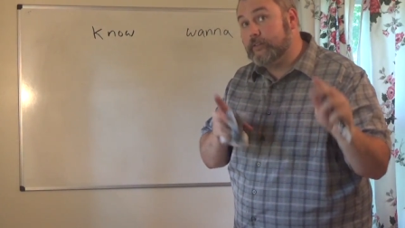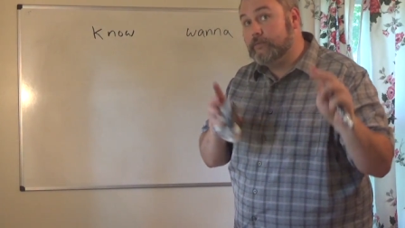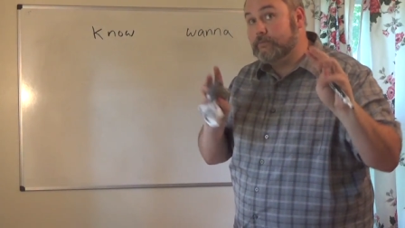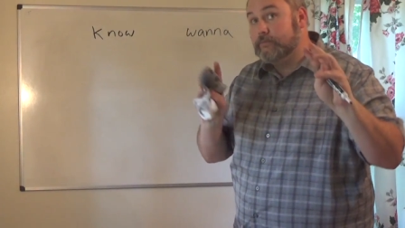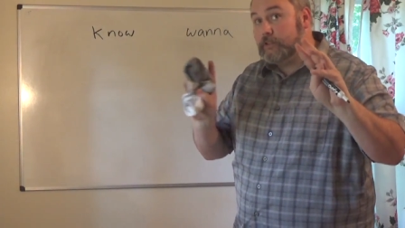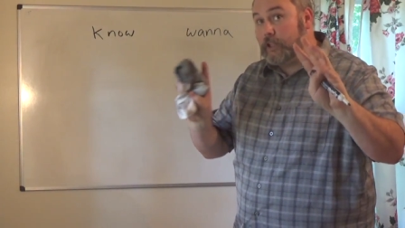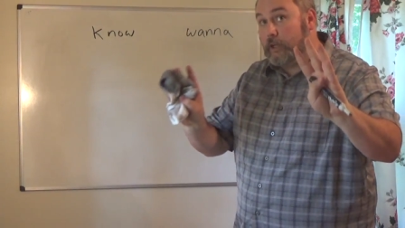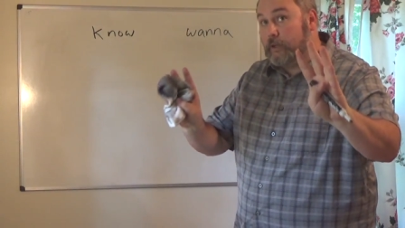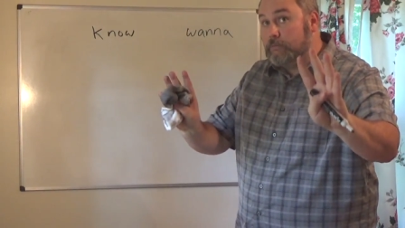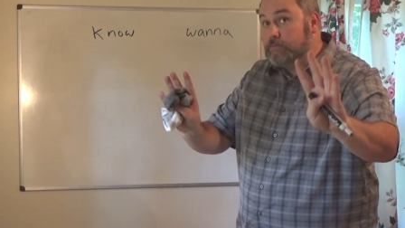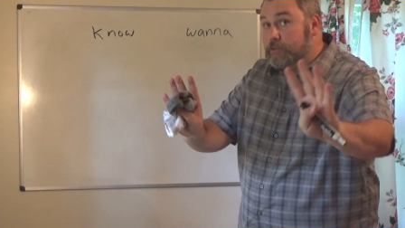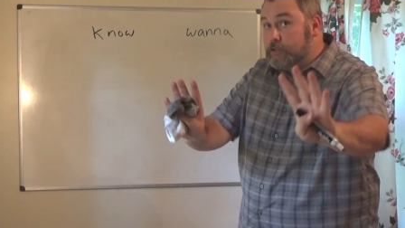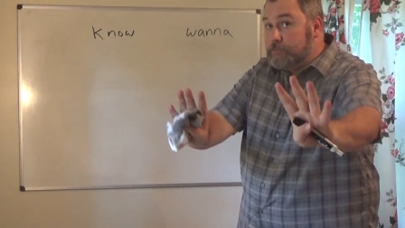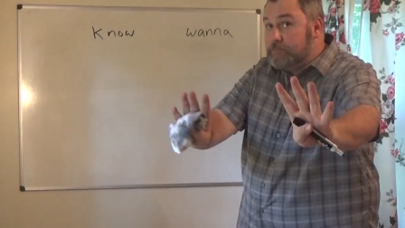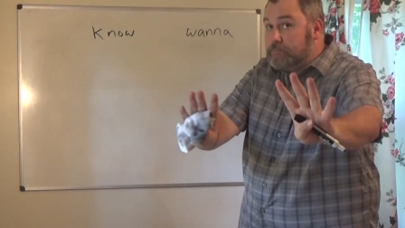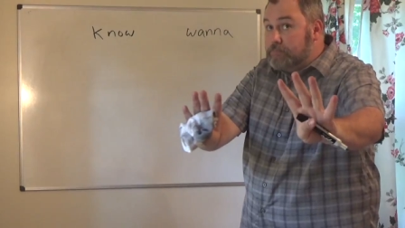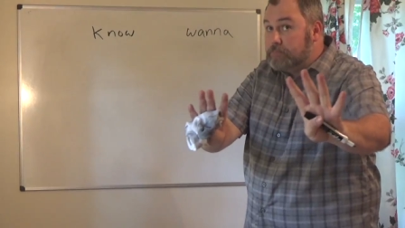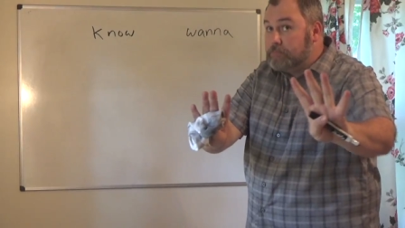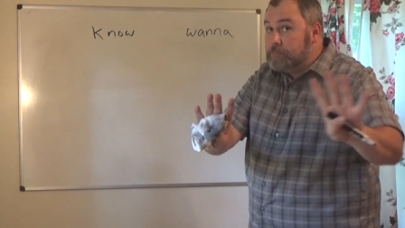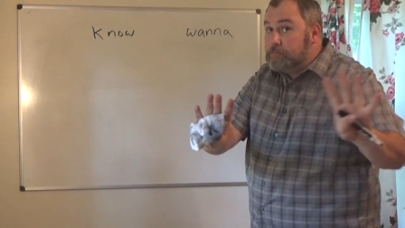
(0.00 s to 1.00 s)
so
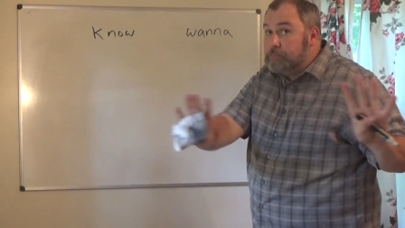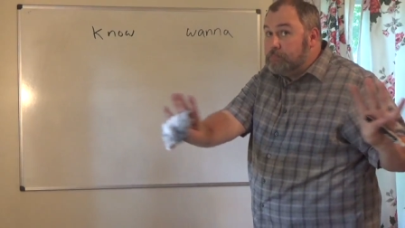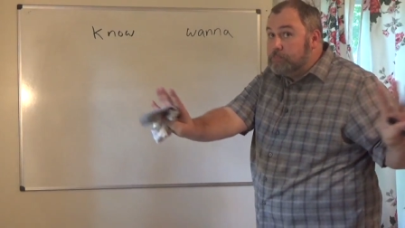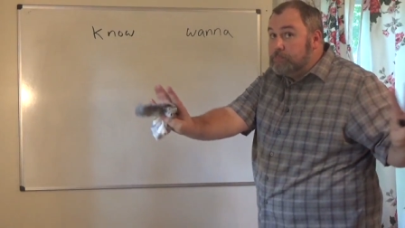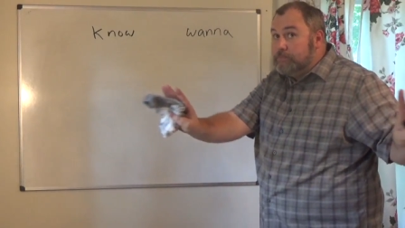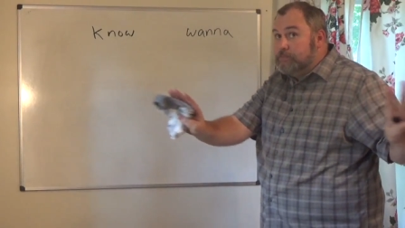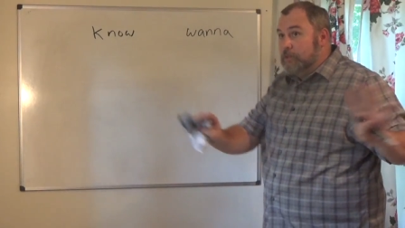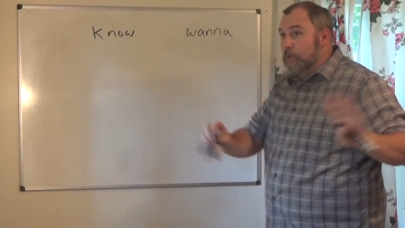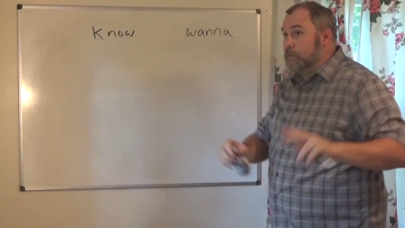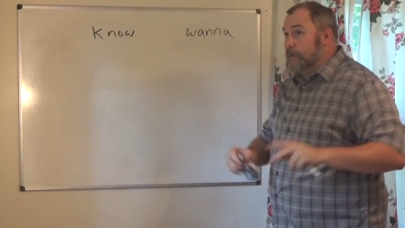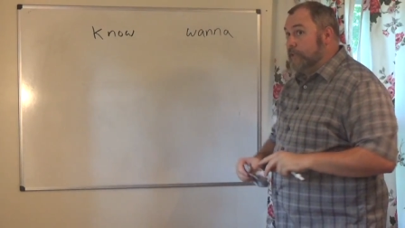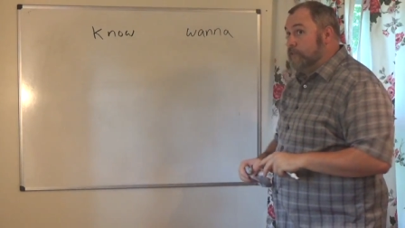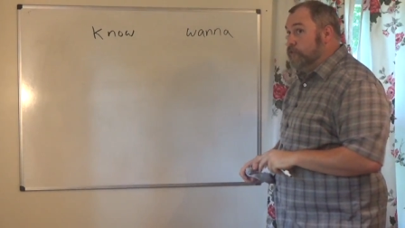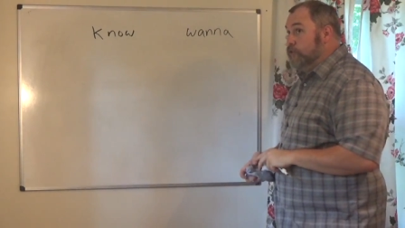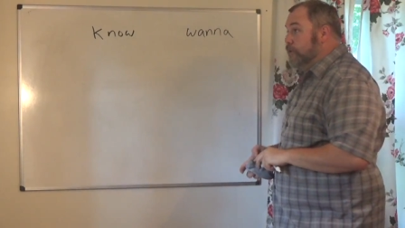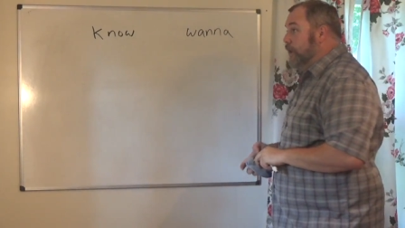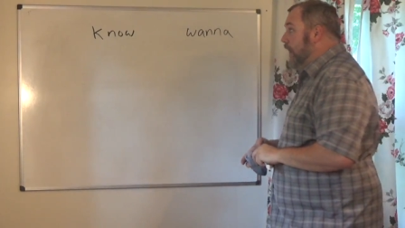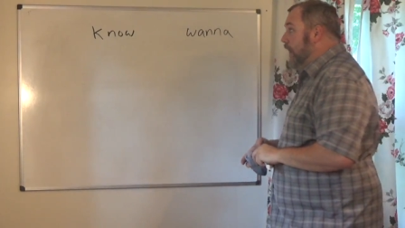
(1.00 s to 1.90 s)
don't get too